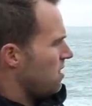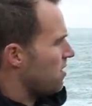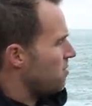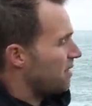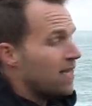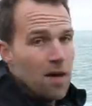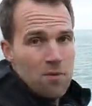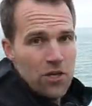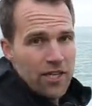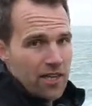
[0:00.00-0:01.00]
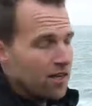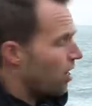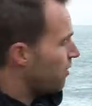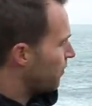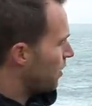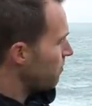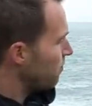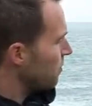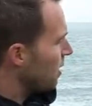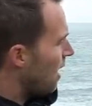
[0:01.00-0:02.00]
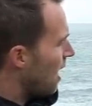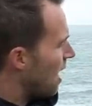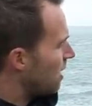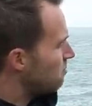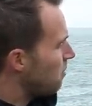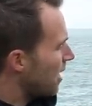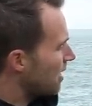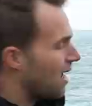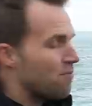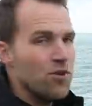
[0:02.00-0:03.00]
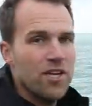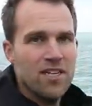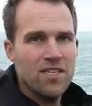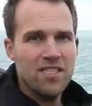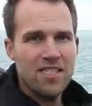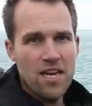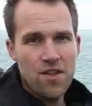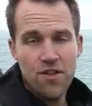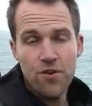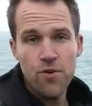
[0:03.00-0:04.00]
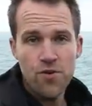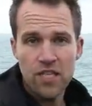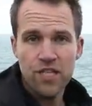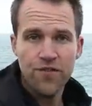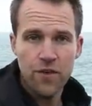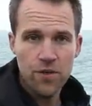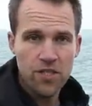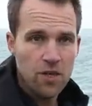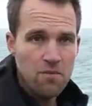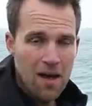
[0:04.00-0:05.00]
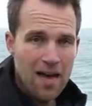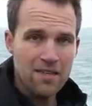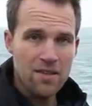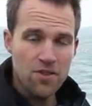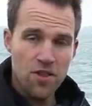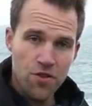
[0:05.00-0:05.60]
At the minute I'm looking at live view and my camera can see through this filter and the,